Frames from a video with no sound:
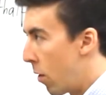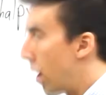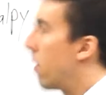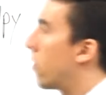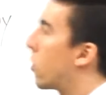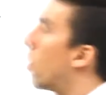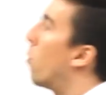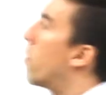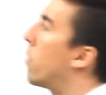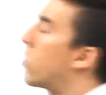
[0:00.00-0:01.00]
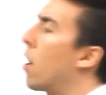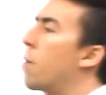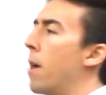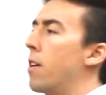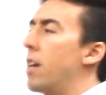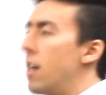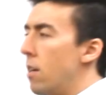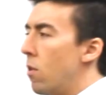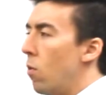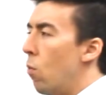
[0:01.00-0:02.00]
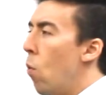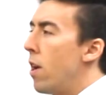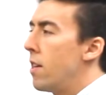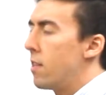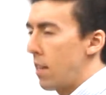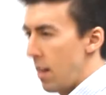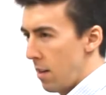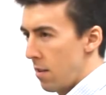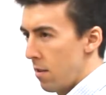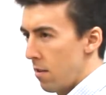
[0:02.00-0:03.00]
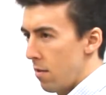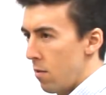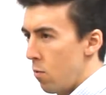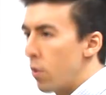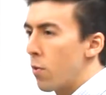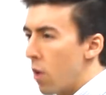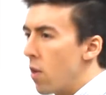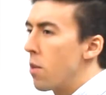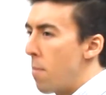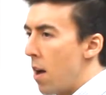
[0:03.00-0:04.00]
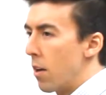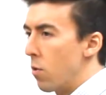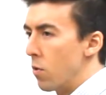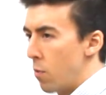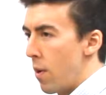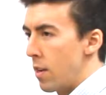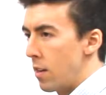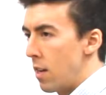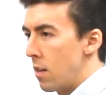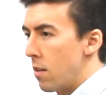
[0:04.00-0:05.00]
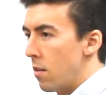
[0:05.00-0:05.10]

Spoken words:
All right, so when we talk about heat, what is heat? With regard to molecules, what is heat?